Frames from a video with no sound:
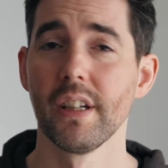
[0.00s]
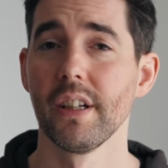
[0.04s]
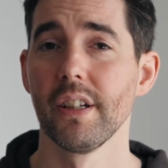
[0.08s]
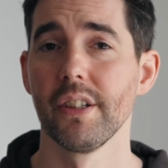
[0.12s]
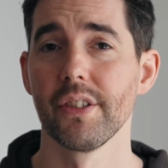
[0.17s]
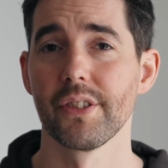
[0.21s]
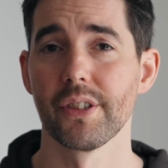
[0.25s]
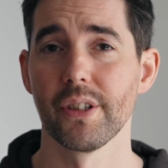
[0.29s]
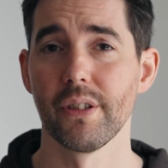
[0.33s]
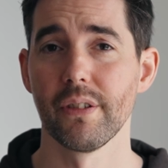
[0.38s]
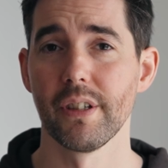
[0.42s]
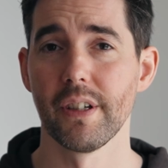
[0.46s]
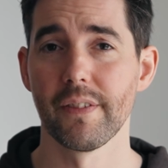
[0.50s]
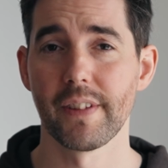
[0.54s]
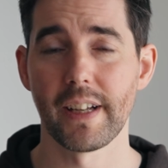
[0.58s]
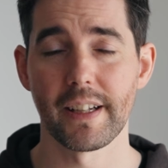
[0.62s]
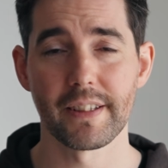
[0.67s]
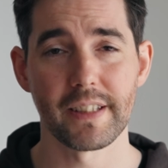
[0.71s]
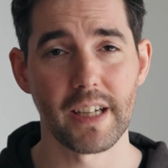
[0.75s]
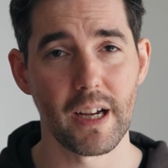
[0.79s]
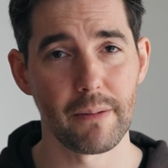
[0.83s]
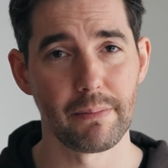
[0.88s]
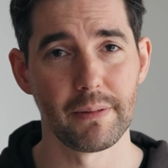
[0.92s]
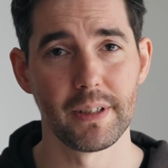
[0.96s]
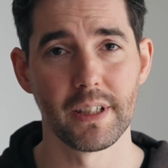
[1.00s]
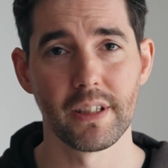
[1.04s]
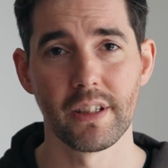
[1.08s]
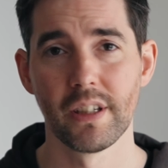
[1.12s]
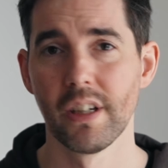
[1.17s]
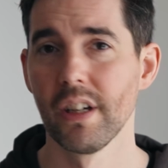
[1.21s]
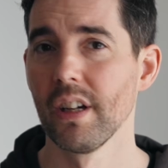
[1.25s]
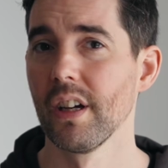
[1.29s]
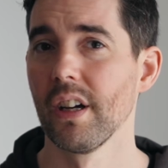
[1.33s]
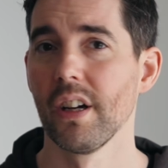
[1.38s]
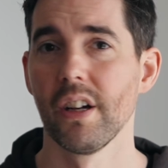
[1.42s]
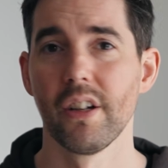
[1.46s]
So if that's happening,
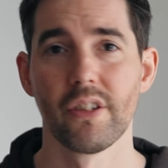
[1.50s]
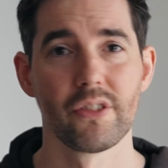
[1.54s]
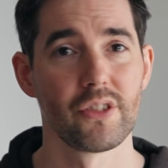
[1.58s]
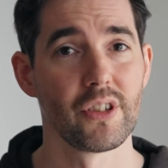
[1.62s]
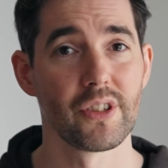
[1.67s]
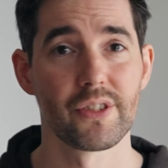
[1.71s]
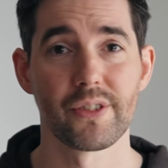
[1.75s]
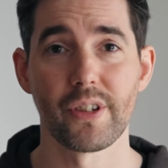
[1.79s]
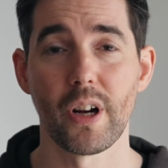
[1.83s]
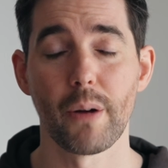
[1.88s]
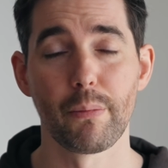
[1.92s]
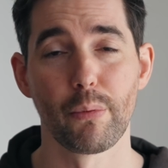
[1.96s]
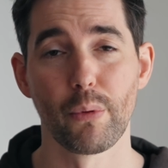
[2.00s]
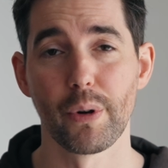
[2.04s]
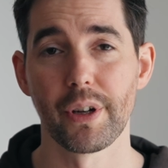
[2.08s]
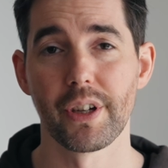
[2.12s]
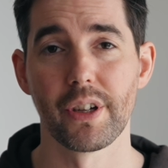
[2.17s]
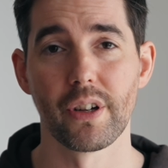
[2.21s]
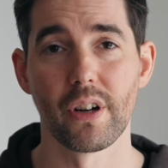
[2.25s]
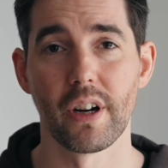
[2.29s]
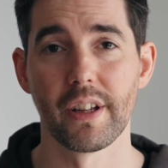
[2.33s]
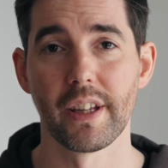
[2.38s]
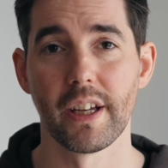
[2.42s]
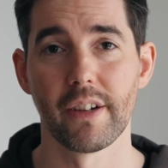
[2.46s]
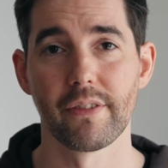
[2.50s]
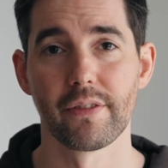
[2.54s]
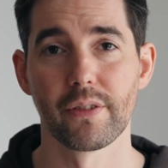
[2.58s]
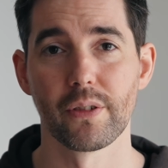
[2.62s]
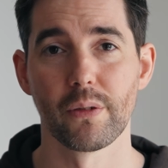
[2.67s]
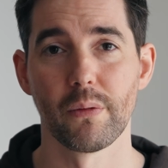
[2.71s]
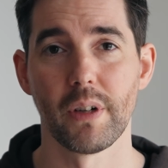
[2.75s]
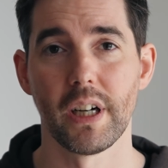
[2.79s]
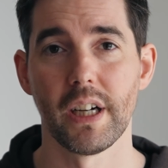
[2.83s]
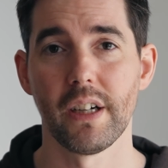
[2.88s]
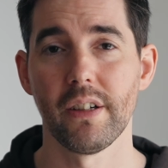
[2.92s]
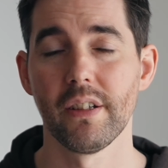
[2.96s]
just stop working on that for a
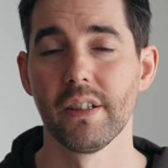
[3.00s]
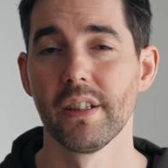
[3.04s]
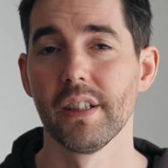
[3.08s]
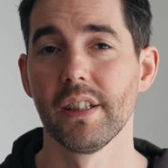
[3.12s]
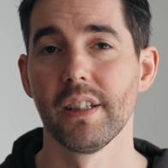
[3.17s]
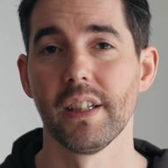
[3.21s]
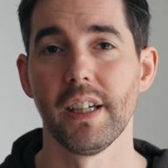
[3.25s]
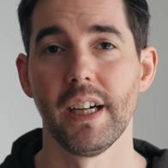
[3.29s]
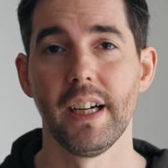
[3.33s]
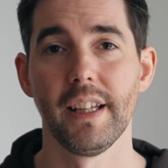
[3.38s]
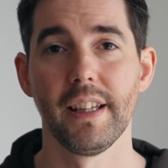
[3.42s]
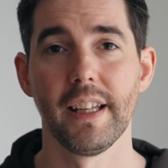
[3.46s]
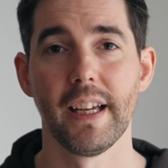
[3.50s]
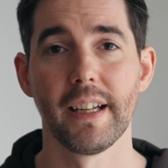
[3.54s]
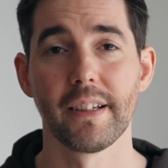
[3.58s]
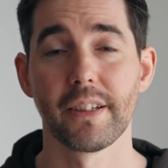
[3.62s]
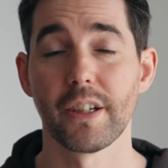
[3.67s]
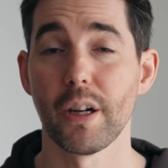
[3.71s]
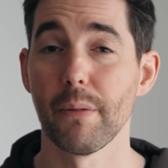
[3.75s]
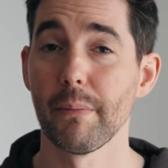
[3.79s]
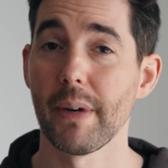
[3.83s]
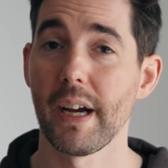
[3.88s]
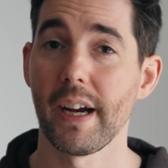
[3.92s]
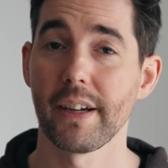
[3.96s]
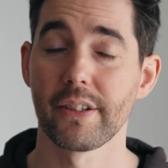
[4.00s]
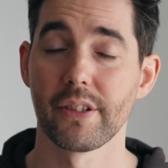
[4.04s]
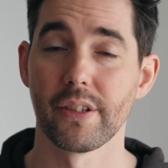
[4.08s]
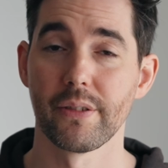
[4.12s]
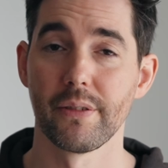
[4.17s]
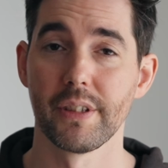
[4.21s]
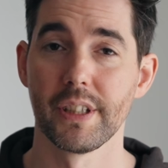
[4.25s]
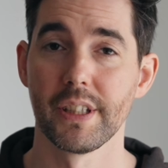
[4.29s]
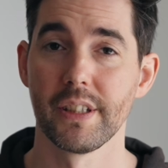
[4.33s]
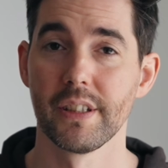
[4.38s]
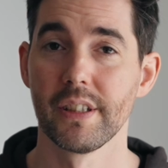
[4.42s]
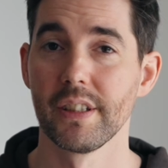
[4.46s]
while and then come back to
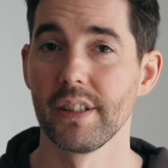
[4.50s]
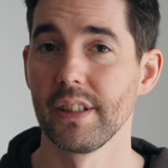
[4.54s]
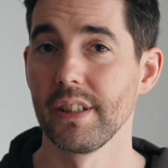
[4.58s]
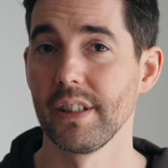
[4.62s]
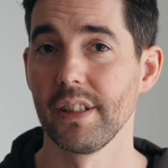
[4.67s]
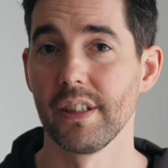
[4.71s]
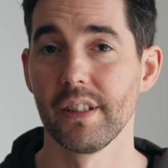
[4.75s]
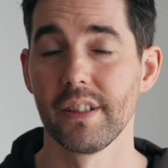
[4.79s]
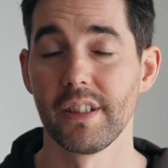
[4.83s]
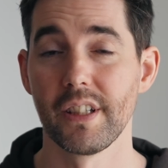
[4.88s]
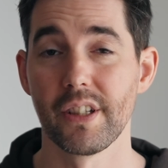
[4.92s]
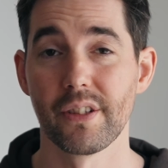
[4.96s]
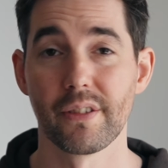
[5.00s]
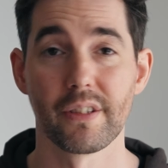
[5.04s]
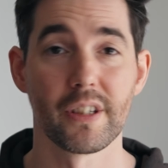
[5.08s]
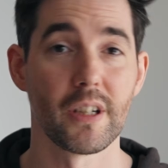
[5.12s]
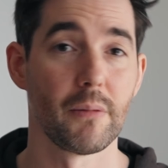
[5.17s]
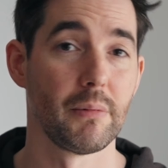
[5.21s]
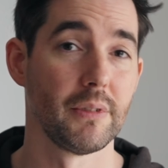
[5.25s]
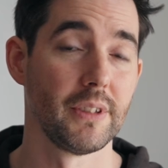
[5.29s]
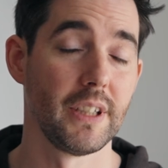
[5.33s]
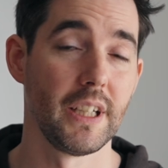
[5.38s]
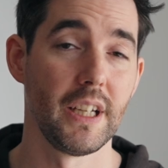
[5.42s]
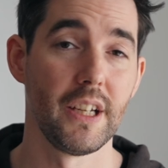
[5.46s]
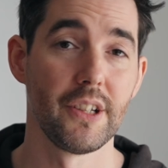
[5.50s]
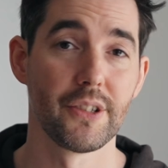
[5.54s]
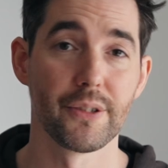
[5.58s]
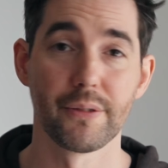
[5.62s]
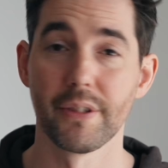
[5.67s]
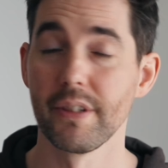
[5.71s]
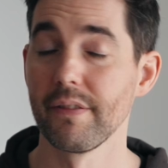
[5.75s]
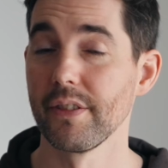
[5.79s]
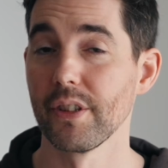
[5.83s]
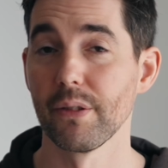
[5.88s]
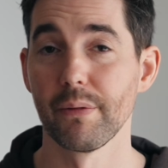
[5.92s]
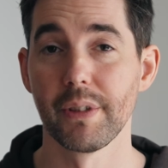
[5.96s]
it in either a couple days or
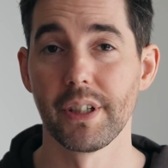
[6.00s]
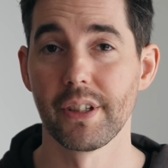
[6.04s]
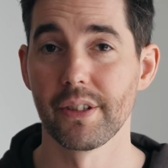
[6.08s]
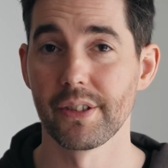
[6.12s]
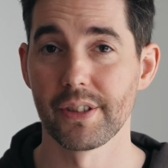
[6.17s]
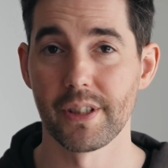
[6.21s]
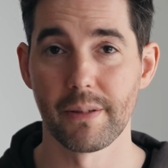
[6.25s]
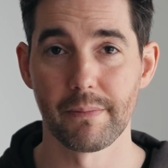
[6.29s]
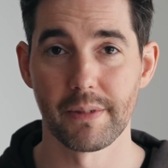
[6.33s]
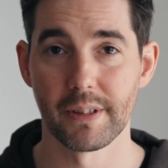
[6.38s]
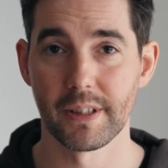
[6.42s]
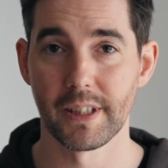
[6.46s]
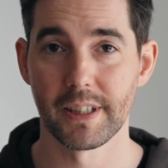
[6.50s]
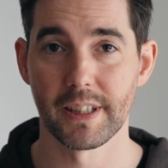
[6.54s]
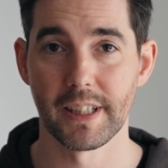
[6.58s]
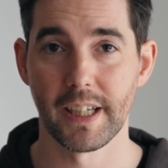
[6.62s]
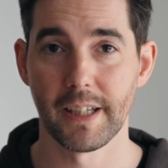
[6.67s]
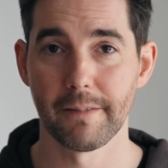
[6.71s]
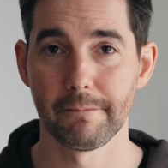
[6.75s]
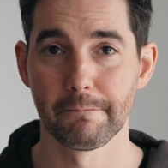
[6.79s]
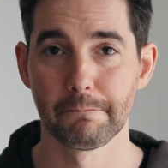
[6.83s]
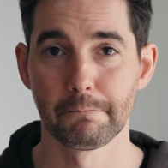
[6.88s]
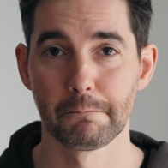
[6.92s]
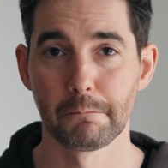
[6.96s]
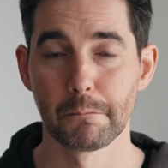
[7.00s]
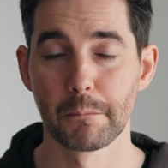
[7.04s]
even a week or something like that.